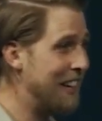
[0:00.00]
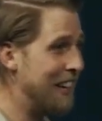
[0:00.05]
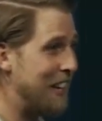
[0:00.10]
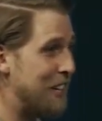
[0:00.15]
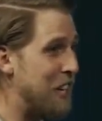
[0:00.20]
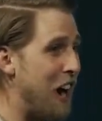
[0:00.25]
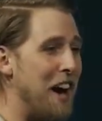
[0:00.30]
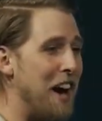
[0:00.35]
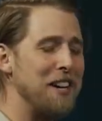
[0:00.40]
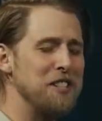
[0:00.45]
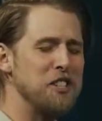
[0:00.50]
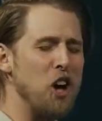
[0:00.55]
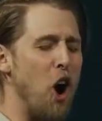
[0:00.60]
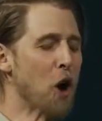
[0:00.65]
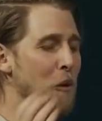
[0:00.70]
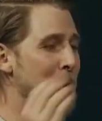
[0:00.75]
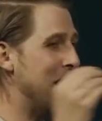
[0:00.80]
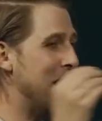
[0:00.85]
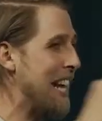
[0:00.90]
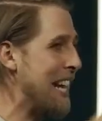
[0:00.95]
God has
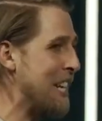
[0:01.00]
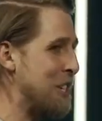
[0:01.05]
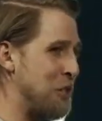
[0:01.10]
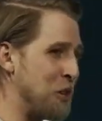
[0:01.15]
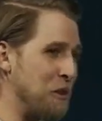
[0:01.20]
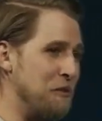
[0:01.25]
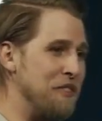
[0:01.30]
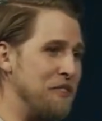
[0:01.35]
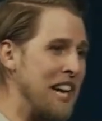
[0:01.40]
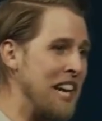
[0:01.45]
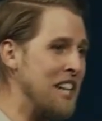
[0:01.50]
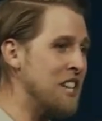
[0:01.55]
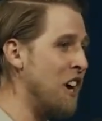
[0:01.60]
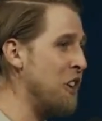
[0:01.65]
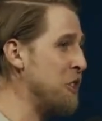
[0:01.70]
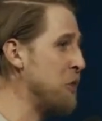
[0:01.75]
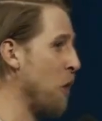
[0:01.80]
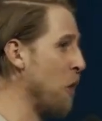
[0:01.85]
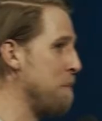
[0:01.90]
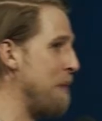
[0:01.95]
already intervened on
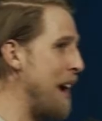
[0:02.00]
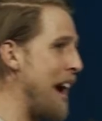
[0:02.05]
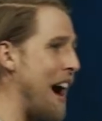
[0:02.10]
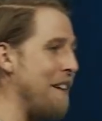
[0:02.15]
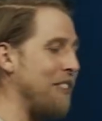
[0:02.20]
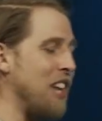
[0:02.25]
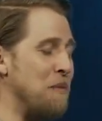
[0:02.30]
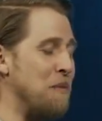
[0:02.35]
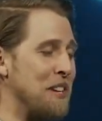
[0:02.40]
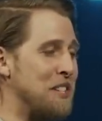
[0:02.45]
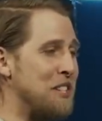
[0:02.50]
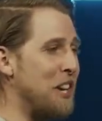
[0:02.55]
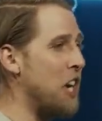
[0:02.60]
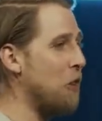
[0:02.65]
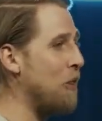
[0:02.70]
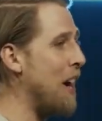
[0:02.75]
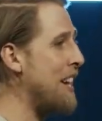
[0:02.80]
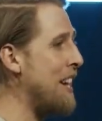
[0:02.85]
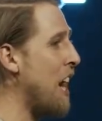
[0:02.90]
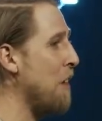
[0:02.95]
your behalf. Let me tell you
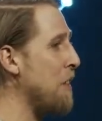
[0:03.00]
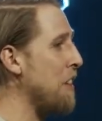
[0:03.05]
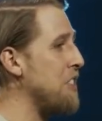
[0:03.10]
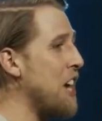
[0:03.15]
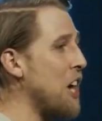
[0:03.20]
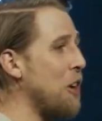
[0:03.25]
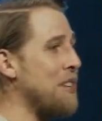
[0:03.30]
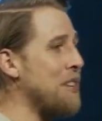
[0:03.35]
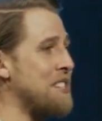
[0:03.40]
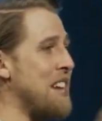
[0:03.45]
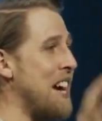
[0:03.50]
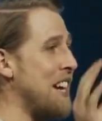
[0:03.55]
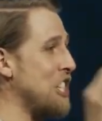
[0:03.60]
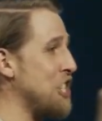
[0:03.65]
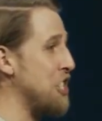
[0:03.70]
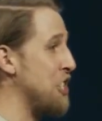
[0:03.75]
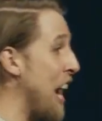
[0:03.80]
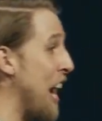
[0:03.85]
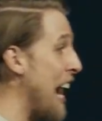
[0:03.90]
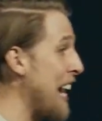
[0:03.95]
right now that there is not a
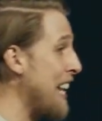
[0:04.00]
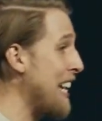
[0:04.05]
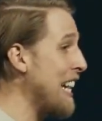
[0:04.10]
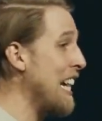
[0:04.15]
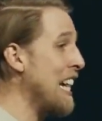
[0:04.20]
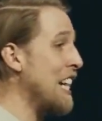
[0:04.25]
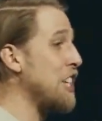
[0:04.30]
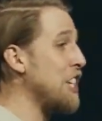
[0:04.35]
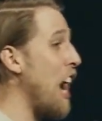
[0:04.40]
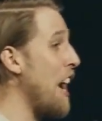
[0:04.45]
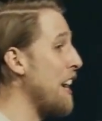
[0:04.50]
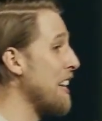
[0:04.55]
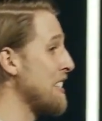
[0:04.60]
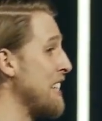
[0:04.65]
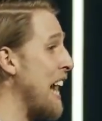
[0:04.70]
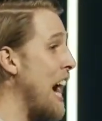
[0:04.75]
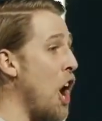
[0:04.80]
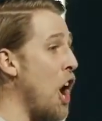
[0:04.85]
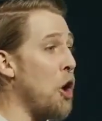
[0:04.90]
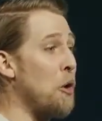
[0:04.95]
giant God has
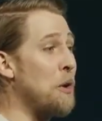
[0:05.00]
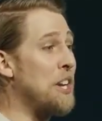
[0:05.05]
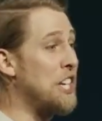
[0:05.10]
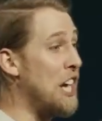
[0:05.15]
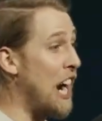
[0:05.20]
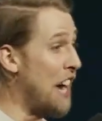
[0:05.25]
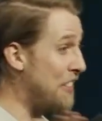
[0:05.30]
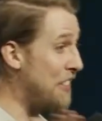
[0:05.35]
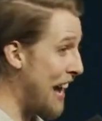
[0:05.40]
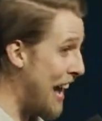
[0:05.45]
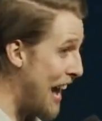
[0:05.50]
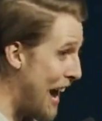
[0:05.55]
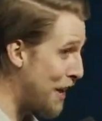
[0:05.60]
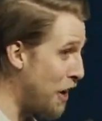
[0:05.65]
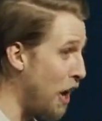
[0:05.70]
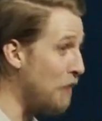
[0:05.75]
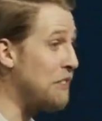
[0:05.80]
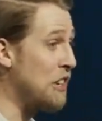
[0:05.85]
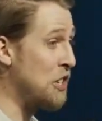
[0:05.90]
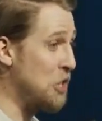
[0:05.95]
not already cut the head off in